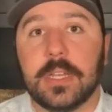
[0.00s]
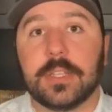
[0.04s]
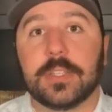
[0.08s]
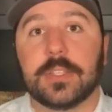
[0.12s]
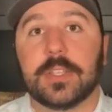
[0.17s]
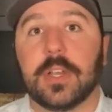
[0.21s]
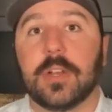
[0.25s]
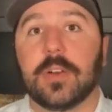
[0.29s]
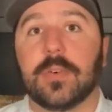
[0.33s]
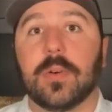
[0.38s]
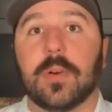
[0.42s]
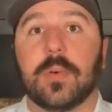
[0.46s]

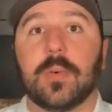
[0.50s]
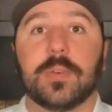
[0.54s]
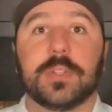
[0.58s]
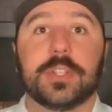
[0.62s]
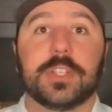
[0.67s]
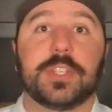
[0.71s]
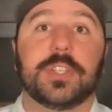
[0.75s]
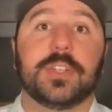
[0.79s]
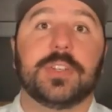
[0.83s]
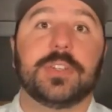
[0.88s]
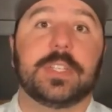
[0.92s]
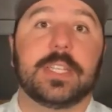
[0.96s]
So we'll
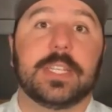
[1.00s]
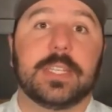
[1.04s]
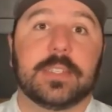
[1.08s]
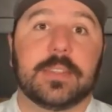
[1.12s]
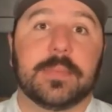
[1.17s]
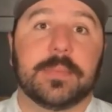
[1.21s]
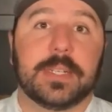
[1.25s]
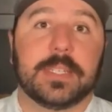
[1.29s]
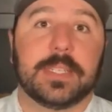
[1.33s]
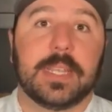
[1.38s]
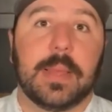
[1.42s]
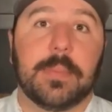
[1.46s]
just use
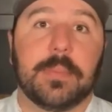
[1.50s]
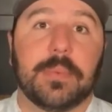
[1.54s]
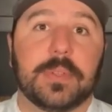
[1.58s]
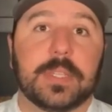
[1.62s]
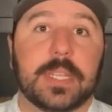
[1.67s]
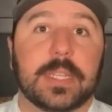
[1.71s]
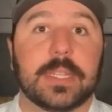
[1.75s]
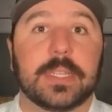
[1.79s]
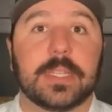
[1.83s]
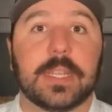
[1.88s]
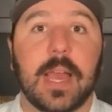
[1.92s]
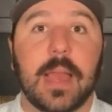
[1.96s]
some
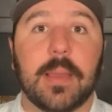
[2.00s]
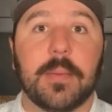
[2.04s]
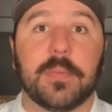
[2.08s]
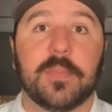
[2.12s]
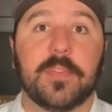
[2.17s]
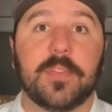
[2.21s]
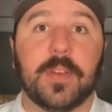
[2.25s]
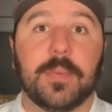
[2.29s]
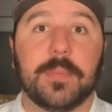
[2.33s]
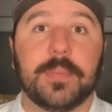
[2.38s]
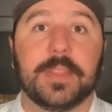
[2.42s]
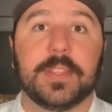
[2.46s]
examples. At the time
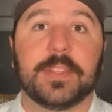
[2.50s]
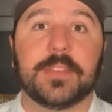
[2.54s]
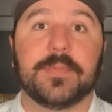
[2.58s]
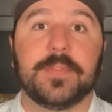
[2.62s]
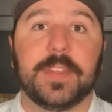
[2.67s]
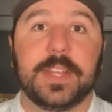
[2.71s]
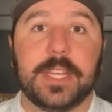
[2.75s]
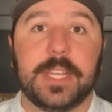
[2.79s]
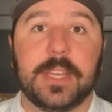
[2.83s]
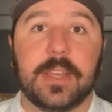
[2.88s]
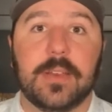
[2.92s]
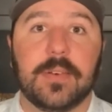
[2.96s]
of filming this
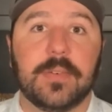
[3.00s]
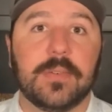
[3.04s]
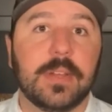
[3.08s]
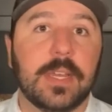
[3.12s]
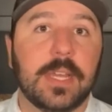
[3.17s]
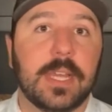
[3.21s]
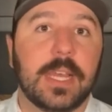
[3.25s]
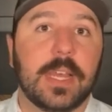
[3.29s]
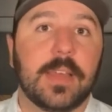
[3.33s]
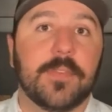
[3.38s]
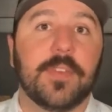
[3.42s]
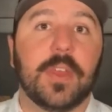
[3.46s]
video,
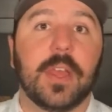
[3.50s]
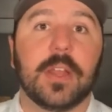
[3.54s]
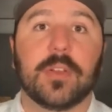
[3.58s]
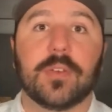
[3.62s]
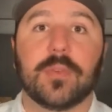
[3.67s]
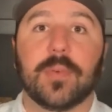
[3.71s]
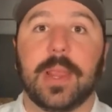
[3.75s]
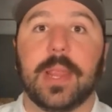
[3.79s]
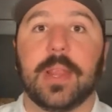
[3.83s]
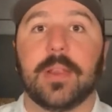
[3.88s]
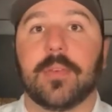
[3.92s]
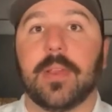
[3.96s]
if you had
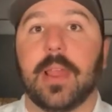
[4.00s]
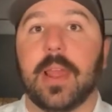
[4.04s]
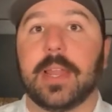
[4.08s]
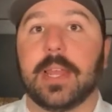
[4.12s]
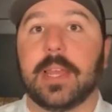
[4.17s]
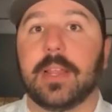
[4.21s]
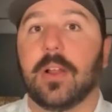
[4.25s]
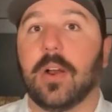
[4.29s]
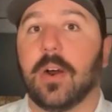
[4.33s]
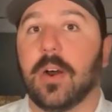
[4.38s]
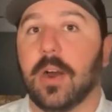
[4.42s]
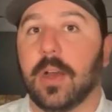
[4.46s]
great
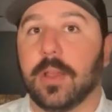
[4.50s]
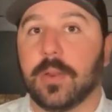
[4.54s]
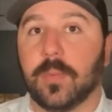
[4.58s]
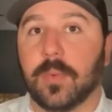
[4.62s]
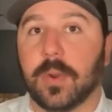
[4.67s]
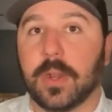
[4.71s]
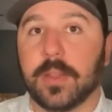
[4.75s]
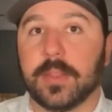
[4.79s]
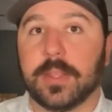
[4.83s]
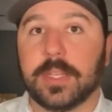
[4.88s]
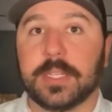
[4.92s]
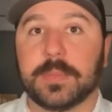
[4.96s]
credit on
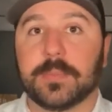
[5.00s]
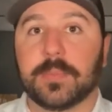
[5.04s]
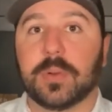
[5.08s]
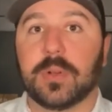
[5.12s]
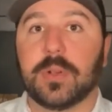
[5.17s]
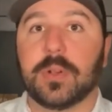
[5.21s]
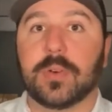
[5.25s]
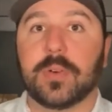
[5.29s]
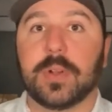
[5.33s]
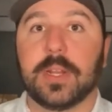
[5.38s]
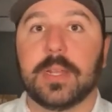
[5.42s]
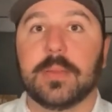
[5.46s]
one of these
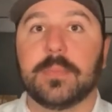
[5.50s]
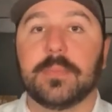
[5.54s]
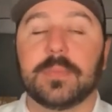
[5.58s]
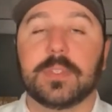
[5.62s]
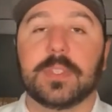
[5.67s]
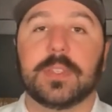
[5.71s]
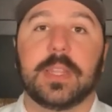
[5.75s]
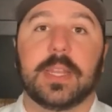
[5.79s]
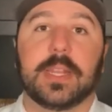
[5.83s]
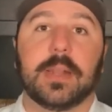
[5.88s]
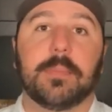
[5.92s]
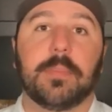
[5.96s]

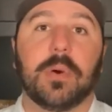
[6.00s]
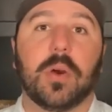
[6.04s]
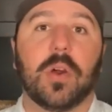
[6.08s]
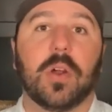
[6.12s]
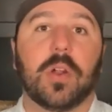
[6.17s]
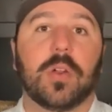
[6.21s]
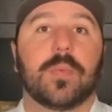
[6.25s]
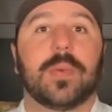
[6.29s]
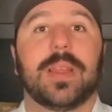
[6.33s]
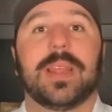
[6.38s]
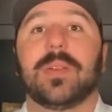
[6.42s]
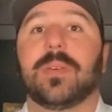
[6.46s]
programs, then a
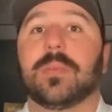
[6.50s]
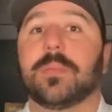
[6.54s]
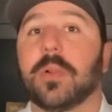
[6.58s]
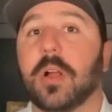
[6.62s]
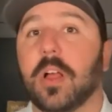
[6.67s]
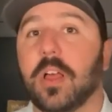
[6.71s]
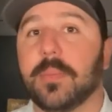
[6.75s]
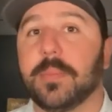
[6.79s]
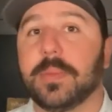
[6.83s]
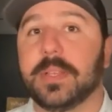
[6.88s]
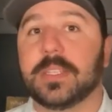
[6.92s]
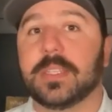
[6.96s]
par rate would
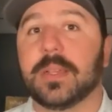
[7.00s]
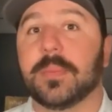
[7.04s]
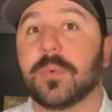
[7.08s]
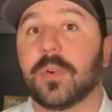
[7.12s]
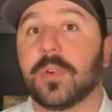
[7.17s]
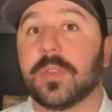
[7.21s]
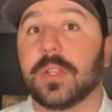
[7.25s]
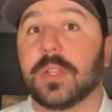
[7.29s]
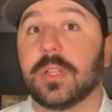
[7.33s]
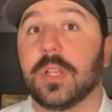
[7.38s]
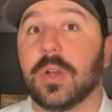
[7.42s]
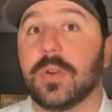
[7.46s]
probably be
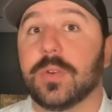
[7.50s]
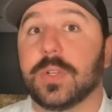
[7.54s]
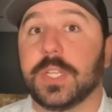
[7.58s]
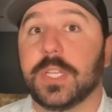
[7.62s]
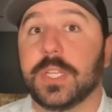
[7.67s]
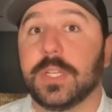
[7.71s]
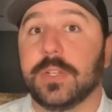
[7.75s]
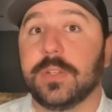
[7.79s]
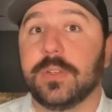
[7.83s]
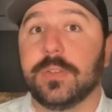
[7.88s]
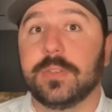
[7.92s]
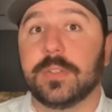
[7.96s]
somewhere in the low
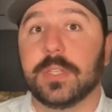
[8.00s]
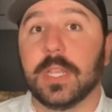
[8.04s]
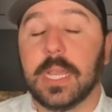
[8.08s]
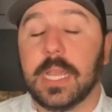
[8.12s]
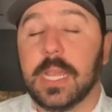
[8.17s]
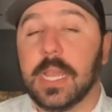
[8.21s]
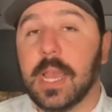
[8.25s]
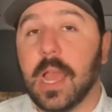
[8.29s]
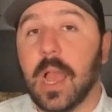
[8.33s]
2s.